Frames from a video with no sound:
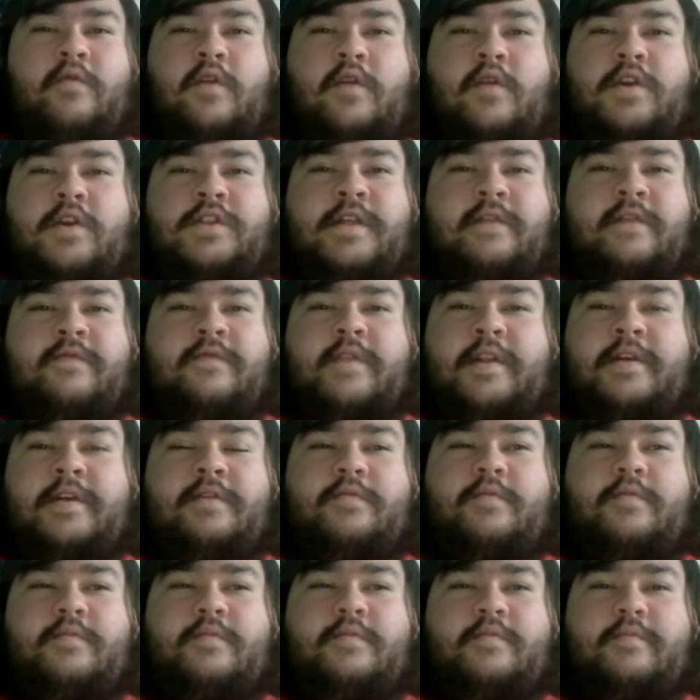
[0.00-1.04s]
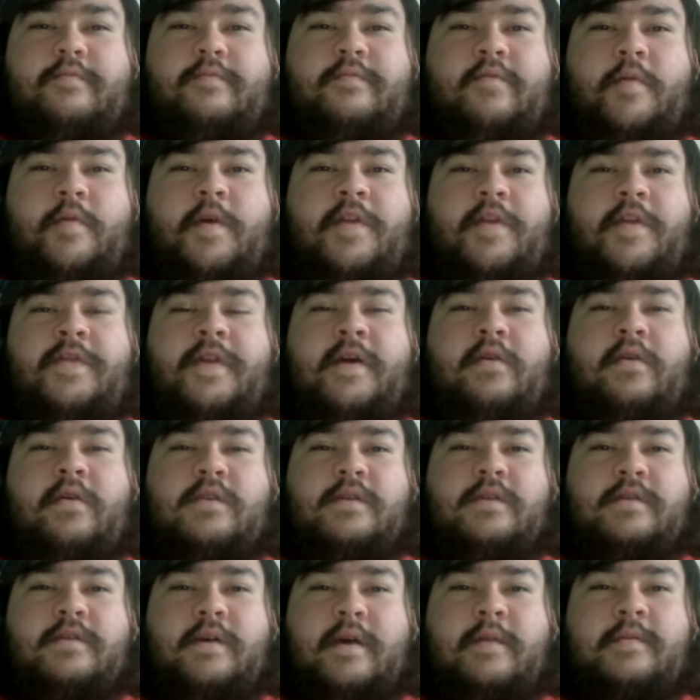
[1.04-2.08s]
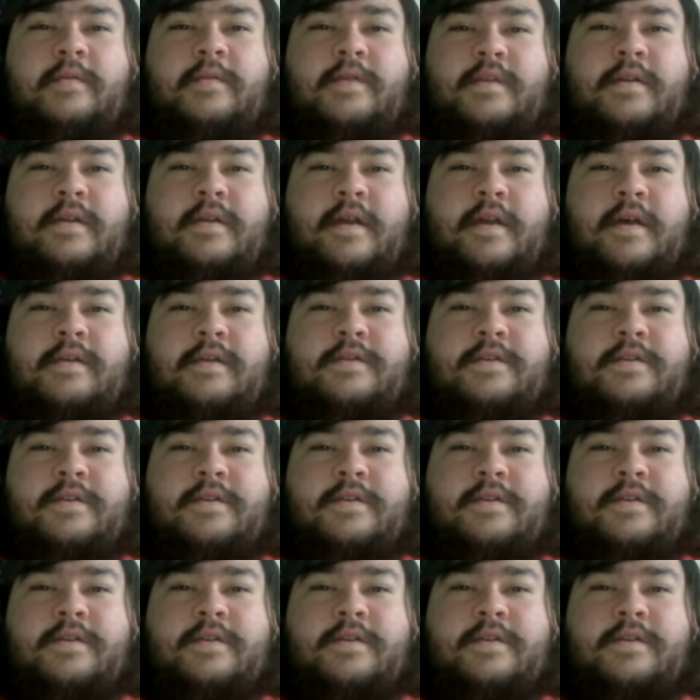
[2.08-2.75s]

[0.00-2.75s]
watched that video probably 1,000 times in the last